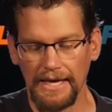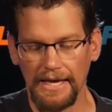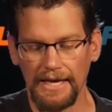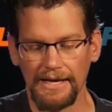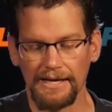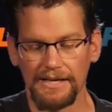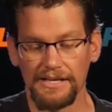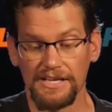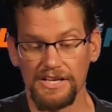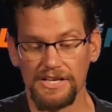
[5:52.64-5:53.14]

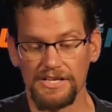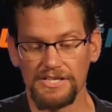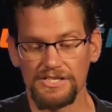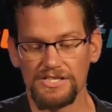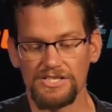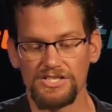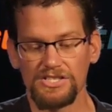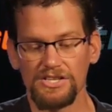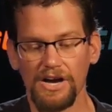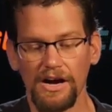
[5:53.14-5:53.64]
uh,
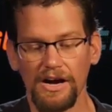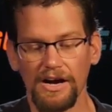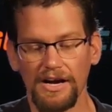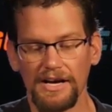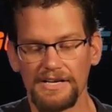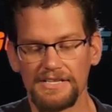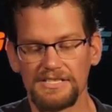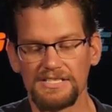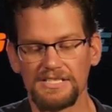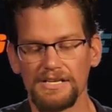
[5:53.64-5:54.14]
saw
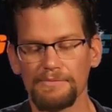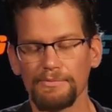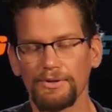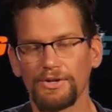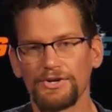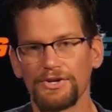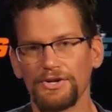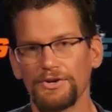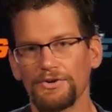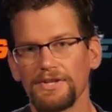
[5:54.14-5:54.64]
a
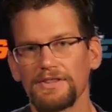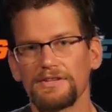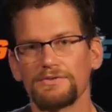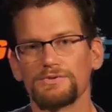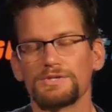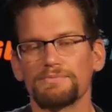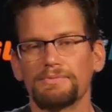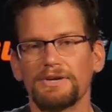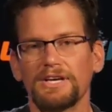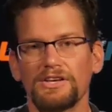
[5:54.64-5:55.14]
similar unit that
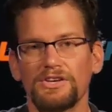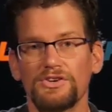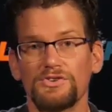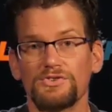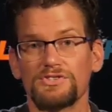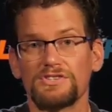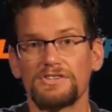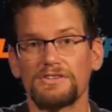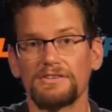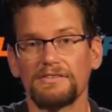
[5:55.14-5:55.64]
was being
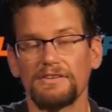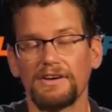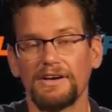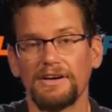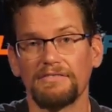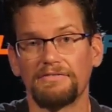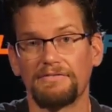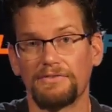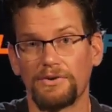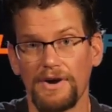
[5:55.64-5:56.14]
used
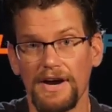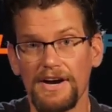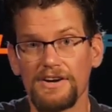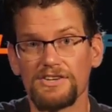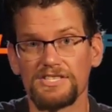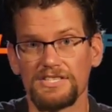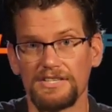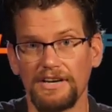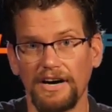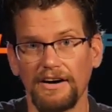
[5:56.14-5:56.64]
uh, for
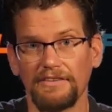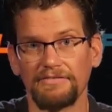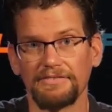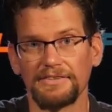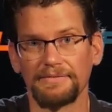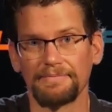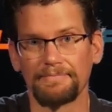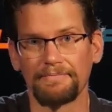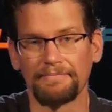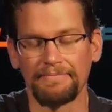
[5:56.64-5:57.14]

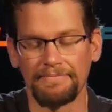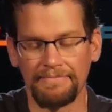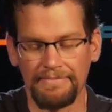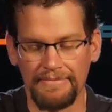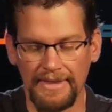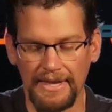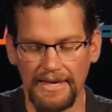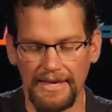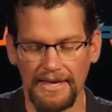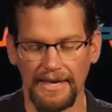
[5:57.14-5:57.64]
airsoft
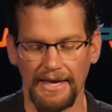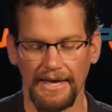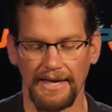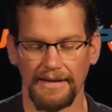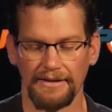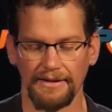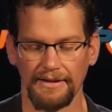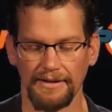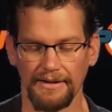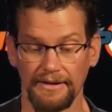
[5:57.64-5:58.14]

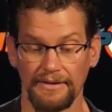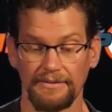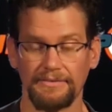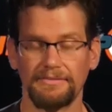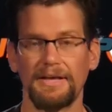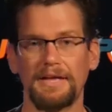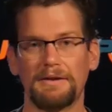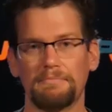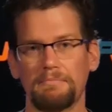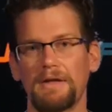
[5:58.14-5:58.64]
and, uh,
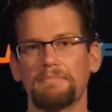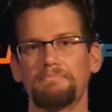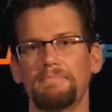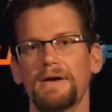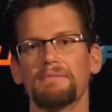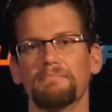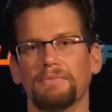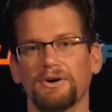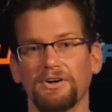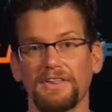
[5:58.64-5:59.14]
and, and,
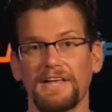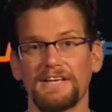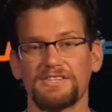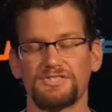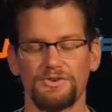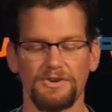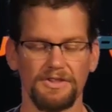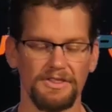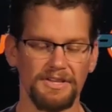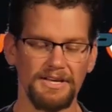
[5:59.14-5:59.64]
paintball, that
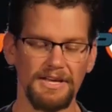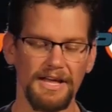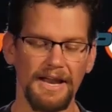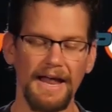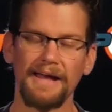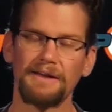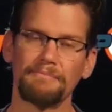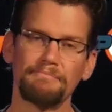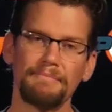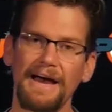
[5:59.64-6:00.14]
sort of thing. It
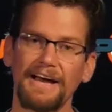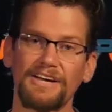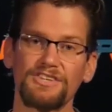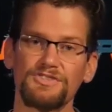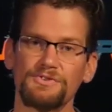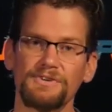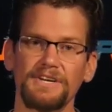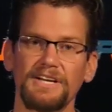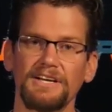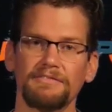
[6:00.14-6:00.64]
had a
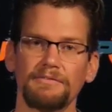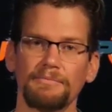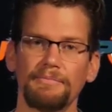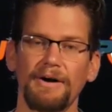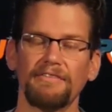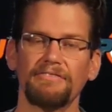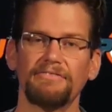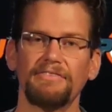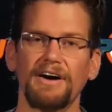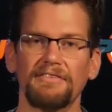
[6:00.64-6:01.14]
max reading of
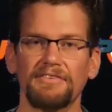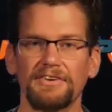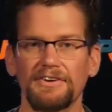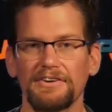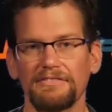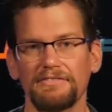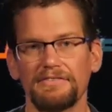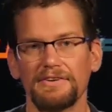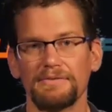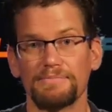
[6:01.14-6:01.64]
about
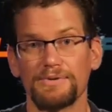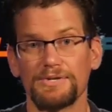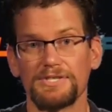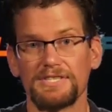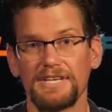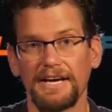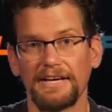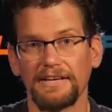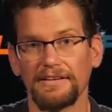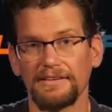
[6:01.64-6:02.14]
500 feet per
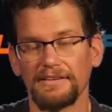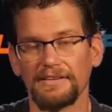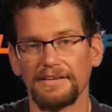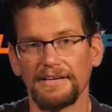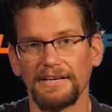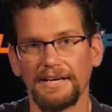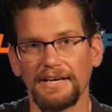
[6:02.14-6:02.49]
second.